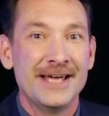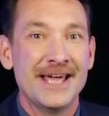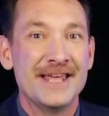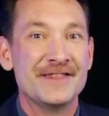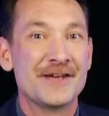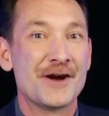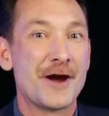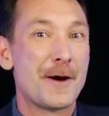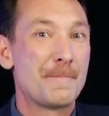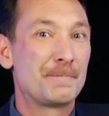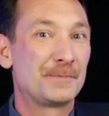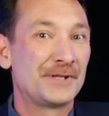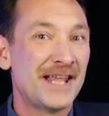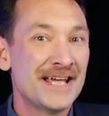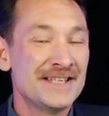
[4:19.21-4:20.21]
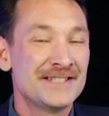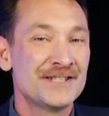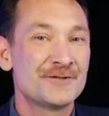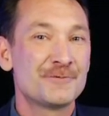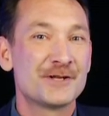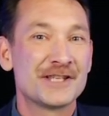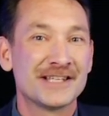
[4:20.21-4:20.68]
and there are
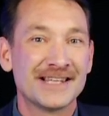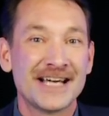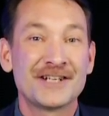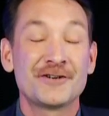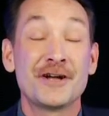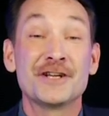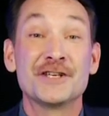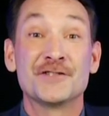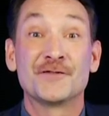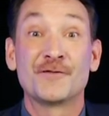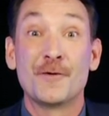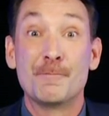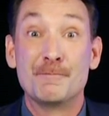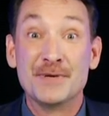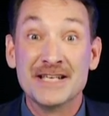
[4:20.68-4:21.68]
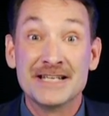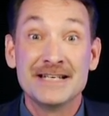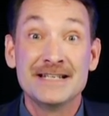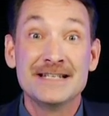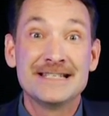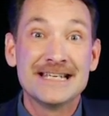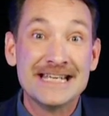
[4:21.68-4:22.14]
places where the electron is
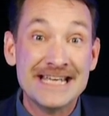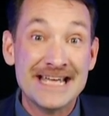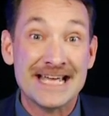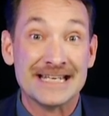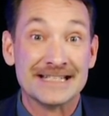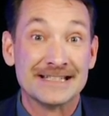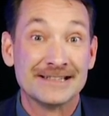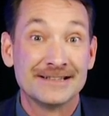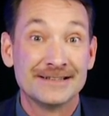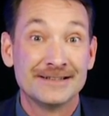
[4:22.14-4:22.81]
forbidden to hit.